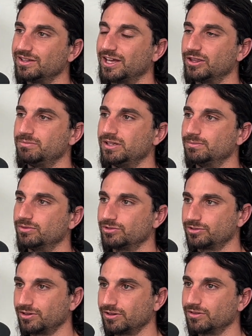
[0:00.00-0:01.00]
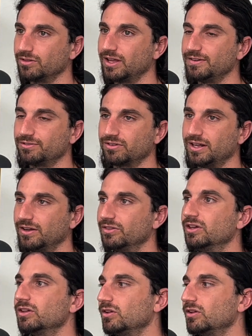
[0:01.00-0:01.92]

How do people turn their life around?